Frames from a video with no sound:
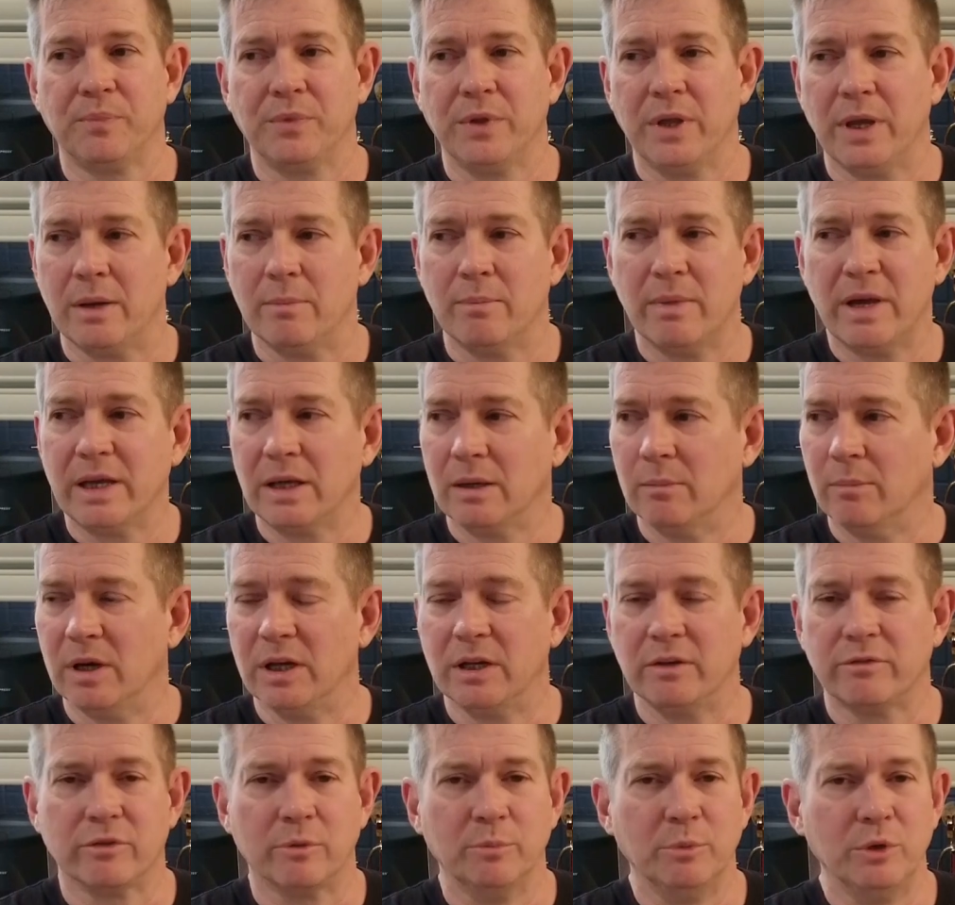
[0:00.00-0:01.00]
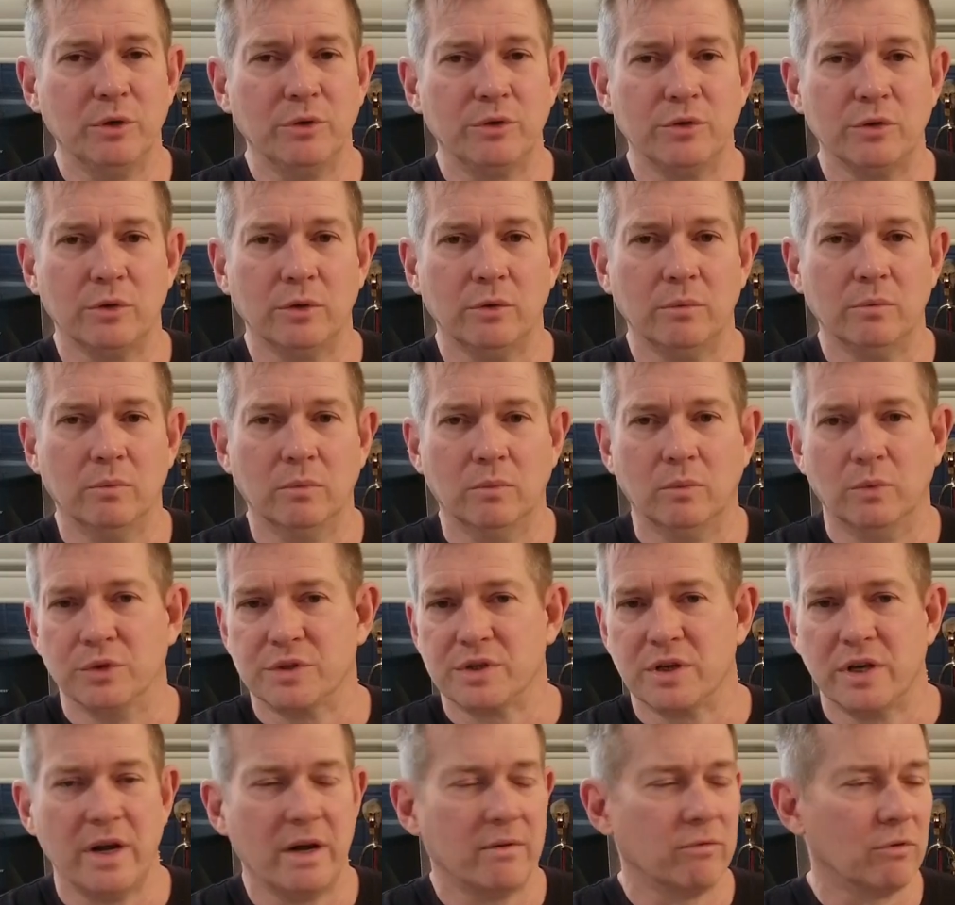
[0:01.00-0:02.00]
And making money from YouTube was
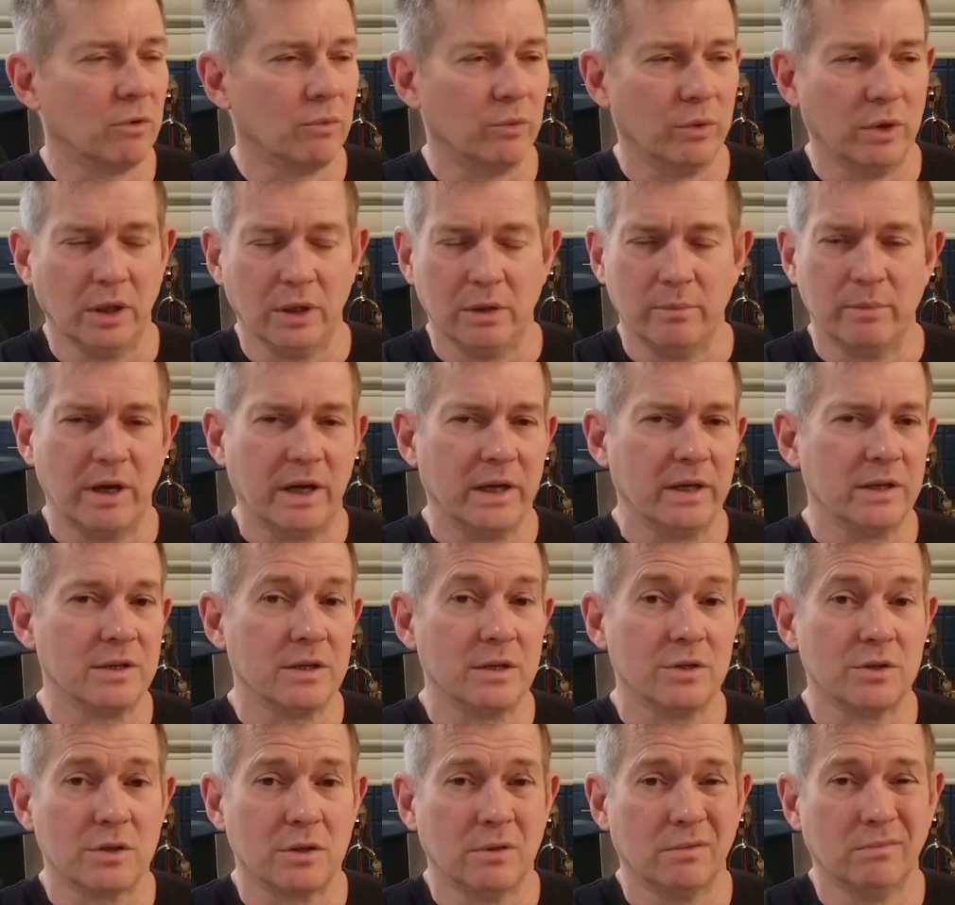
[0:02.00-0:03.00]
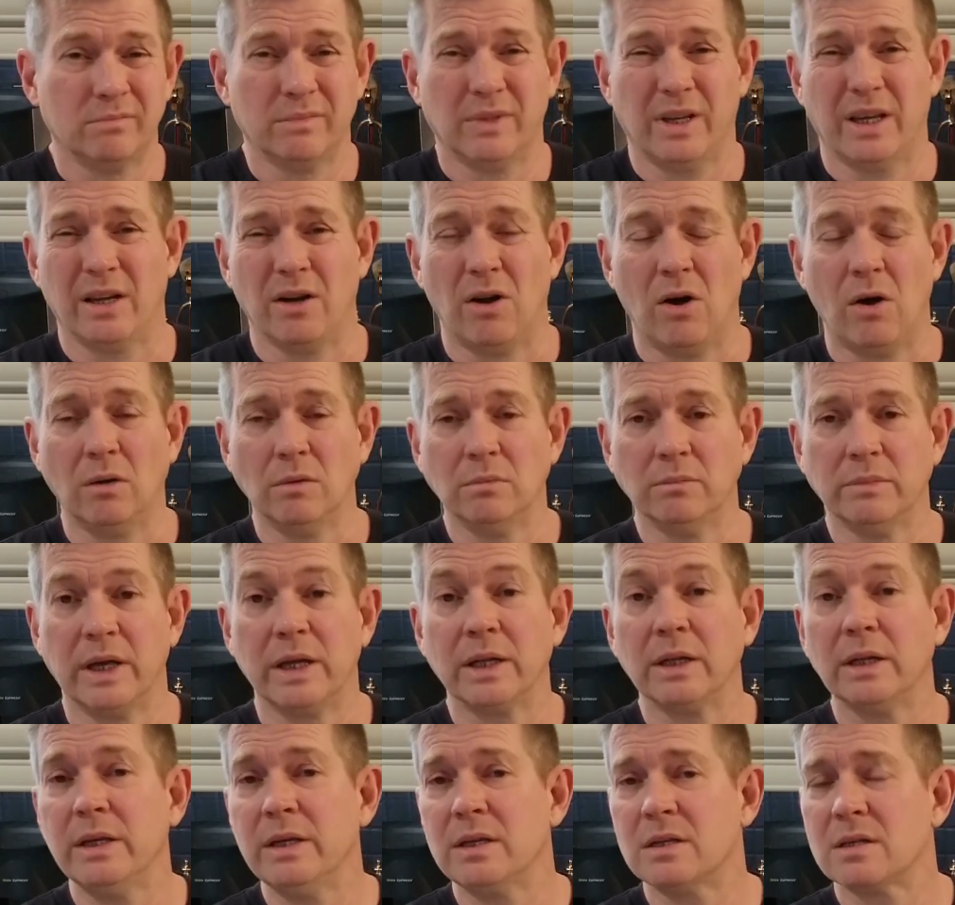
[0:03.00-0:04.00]
never really my intention at all,
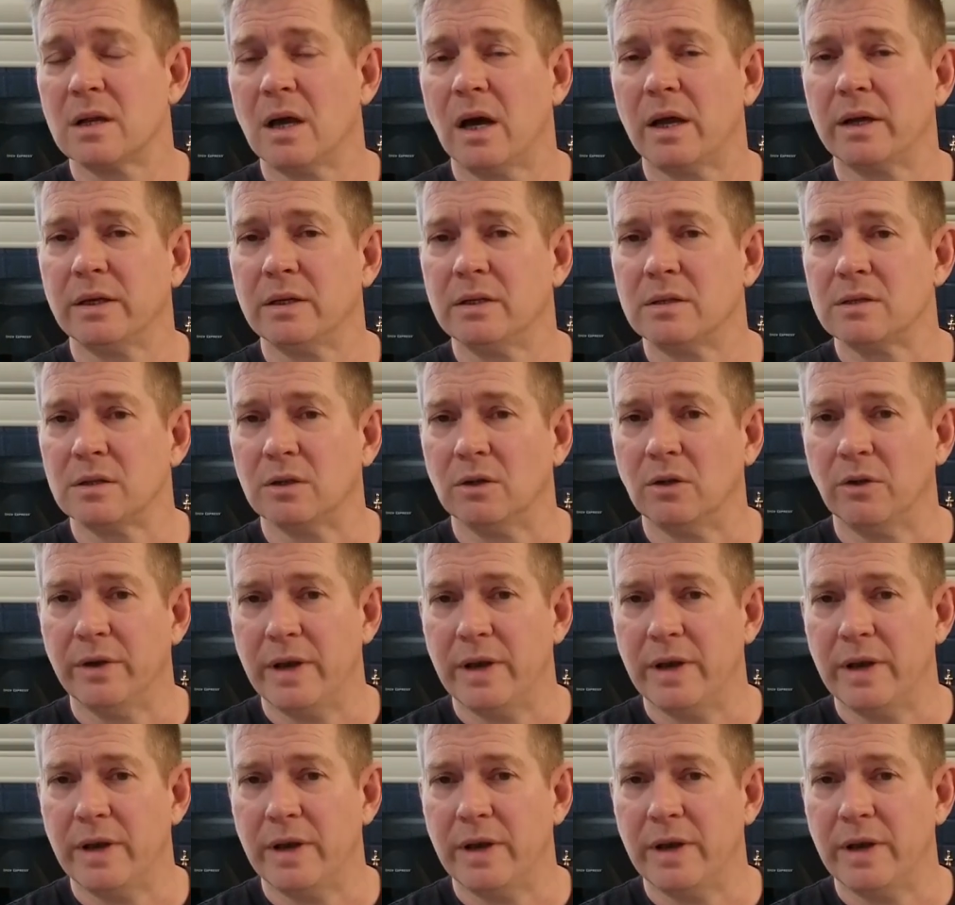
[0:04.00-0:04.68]
at least not until